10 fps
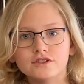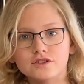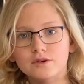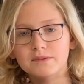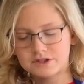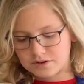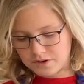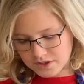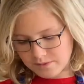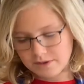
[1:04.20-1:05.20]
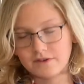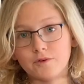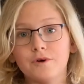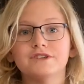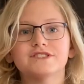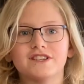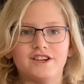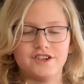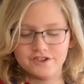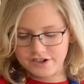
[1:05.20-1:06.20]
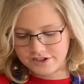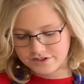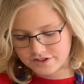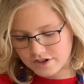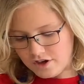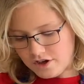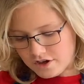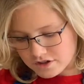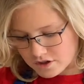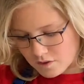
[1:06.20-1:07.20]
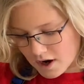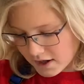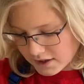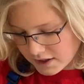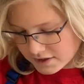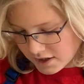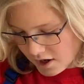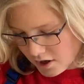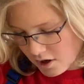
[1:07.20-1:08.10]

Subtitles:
soup is going to be, of course, cutting the onions. So I like to cut